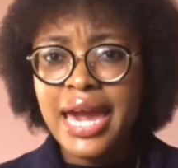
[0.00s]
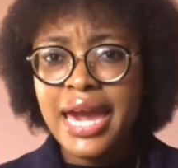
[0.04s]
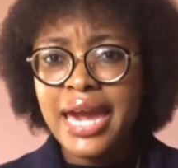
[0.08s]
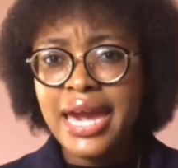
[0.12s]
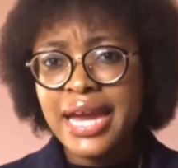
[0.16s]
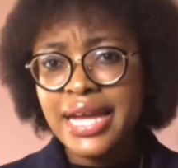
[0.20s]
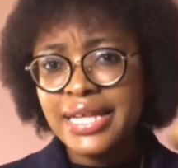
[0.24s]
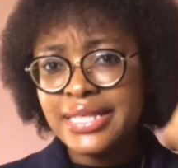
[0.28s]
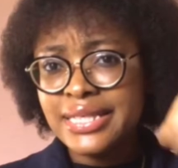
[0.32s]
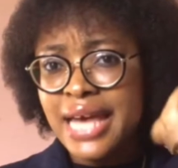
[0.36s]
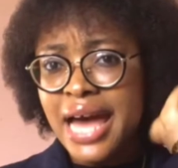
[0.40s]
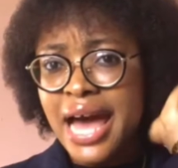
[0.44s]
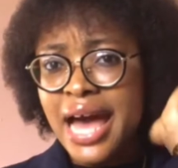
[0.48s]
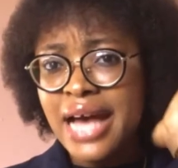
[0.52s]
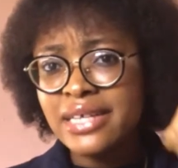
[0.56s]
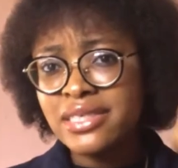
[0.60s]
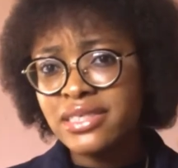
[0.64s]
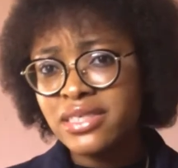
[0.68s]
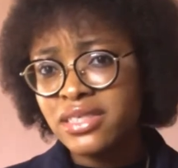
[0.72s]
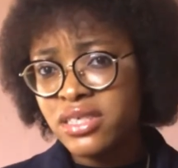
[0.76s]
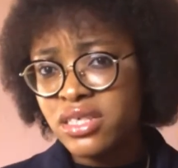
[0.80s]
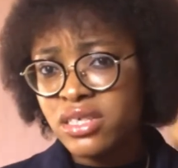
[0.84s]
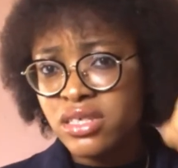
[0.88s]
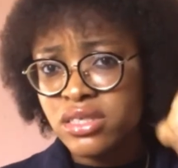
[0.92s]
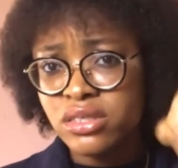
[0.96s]
It has
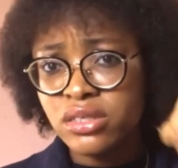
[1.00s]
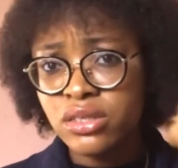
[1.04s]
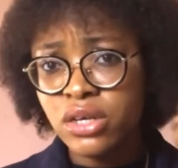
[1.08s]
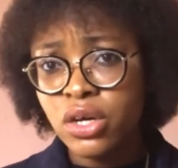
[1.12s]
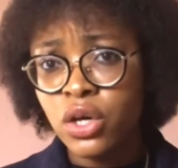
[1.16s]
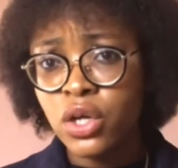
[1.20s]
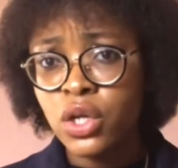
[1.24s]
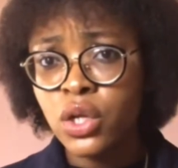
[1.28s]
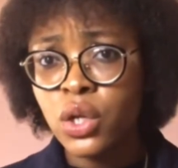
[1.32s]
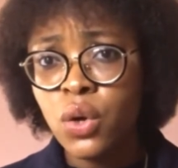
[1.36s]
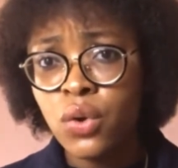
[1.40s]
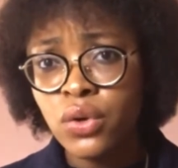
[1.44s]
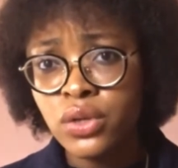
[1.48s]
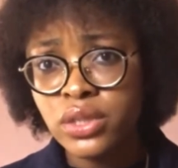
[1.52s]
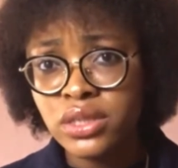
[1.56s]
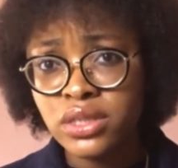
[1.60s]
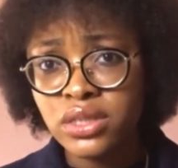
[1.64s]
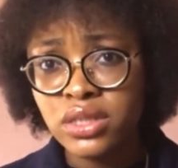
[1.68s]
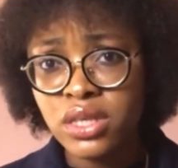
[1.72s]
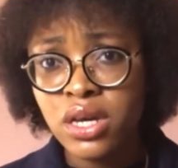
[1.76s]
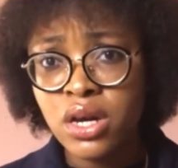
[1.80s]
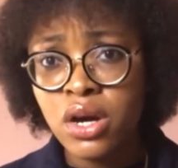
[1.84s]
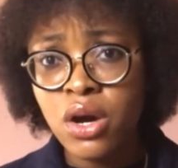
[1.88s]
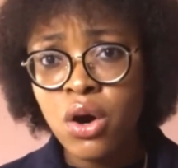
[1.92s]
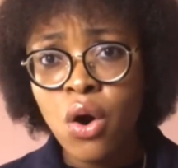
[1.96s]
this
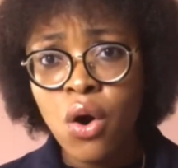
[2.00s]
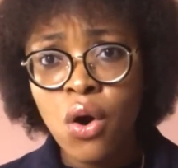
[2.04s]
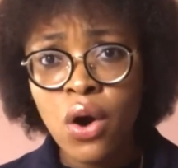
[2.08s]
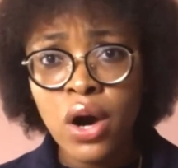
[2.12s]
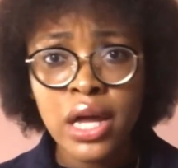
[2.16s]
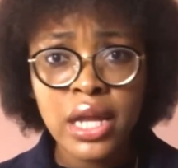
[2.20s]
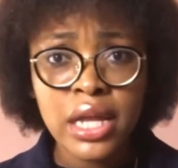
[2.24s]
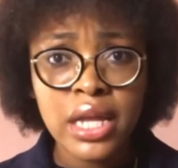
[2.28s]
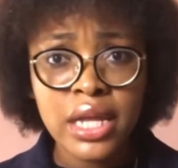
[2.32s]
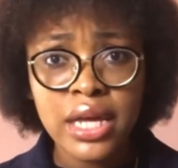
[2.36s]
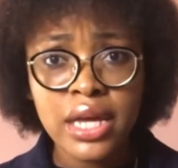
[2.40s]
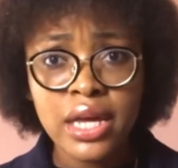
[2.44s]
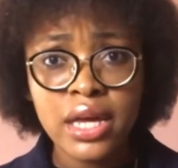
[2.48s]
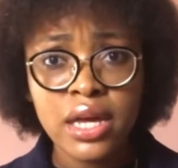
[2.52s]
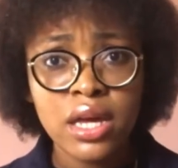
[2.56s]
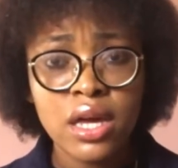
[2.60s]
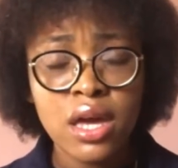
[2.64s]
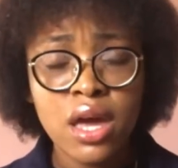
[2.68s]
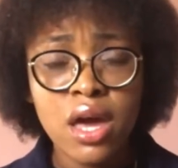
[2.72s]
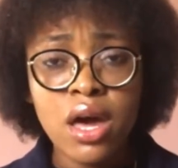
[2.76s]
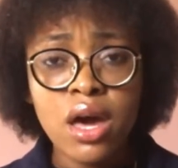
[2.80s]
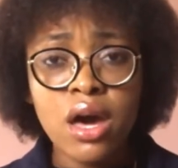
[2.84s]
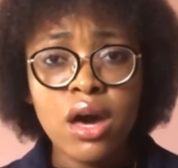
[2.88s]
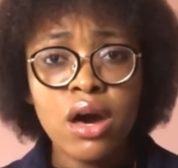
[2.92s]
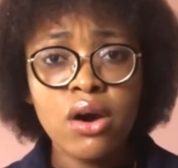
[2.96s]
glossy, curly,
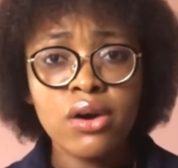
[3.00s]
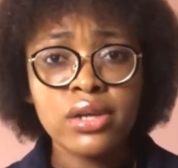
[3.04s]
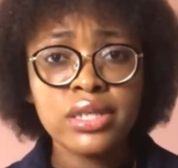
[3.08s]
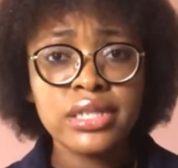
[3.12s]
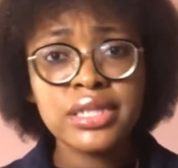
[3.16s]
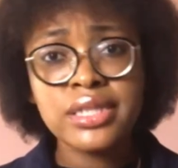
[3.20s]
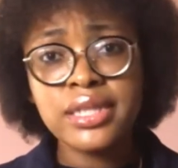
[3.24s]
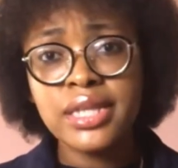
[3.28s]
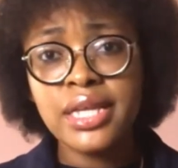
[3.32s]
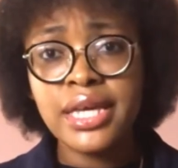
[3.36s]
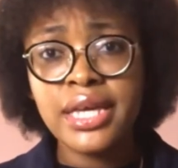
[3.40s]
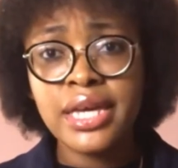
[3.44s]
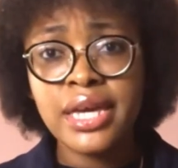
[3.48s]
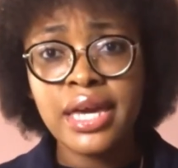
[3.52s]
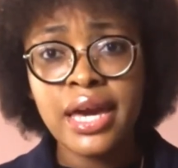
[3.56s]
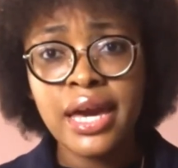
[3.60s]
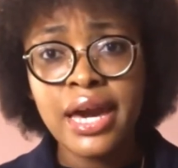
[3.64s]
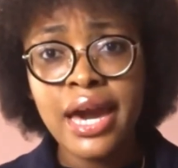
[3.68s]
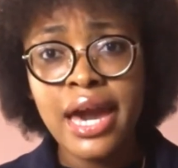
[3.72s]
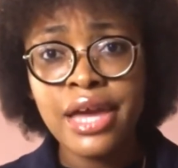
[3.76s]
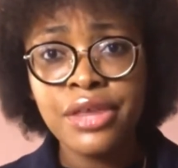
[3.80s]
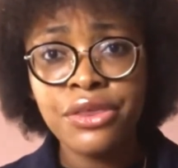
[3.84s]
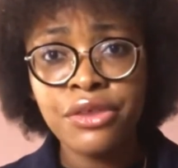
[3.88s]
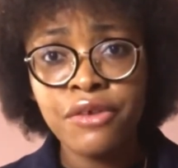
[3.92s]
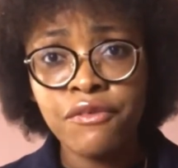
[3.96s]
or slicky
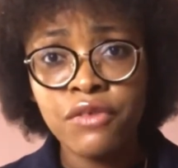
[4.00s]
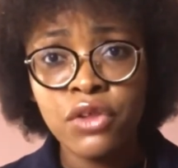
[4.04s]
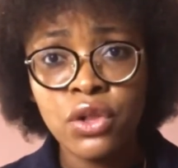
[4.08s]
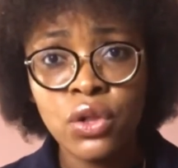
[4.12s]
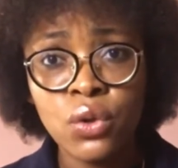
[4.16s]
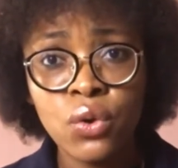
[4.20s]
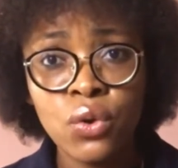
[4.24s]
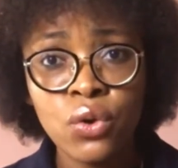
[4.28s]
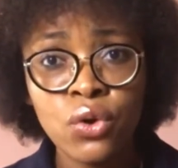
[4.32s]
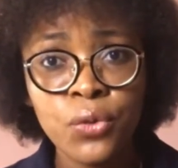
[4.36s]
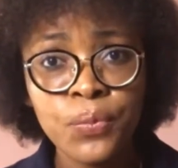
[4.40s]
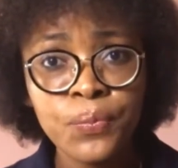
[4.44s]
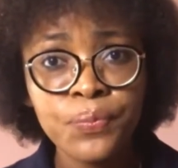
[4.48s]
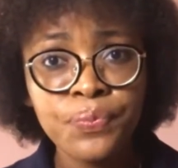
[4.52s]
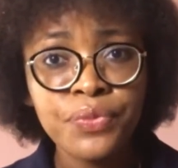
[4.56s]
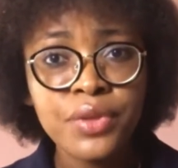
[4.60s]
kind of look,